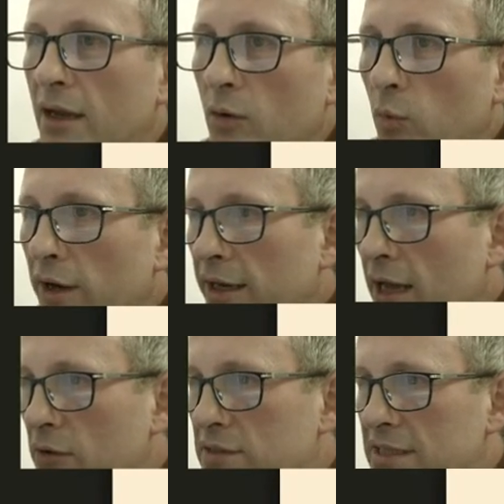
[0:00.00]
What I
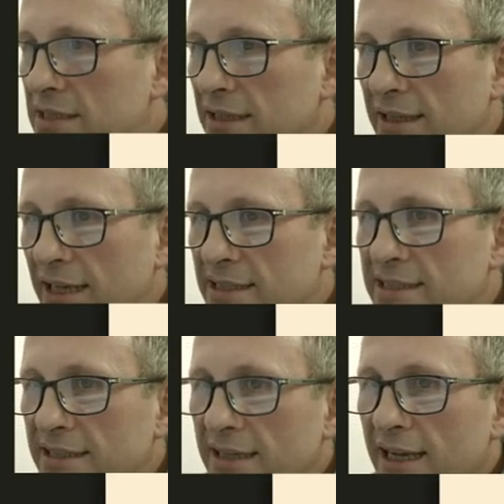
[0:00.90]
noticed in
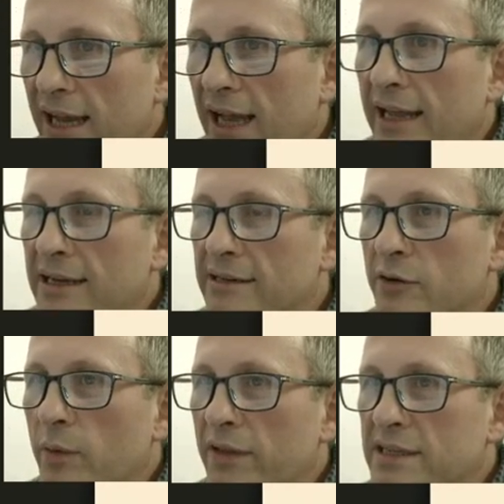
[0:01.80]
this, uh, and I don't
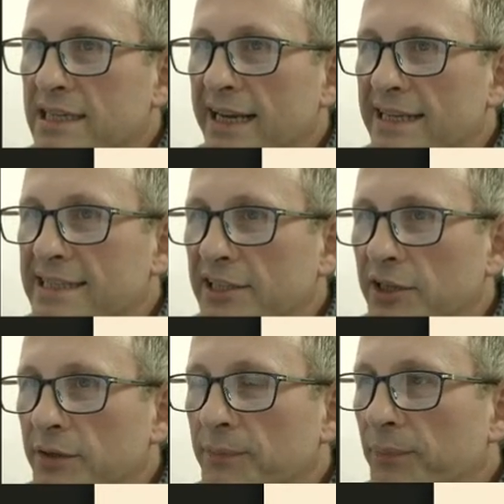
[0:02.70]
know whether it's clear to
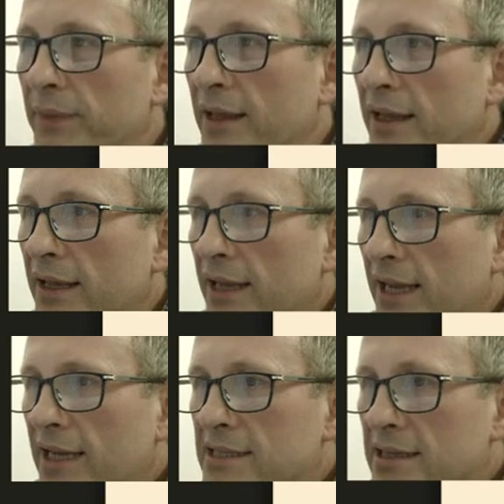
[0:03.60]
you,
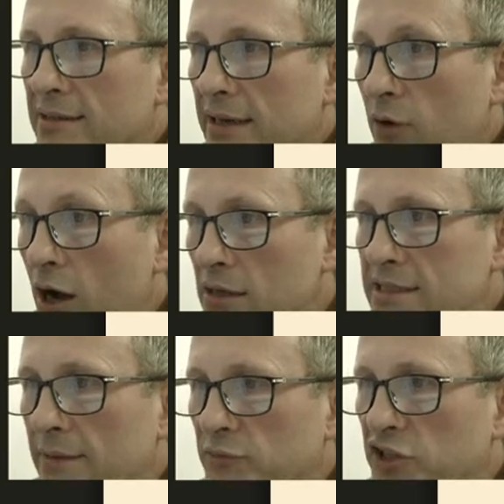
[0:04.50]
is there are
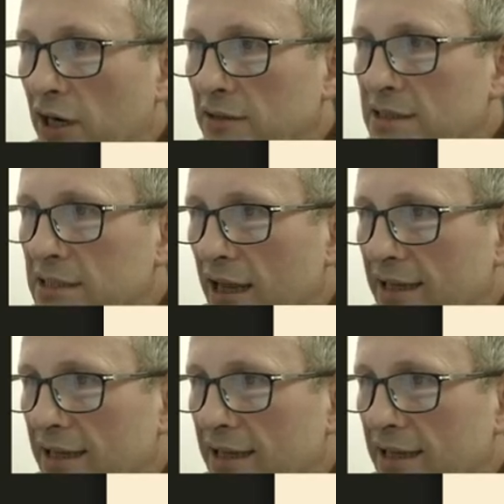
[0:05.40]
some chunks like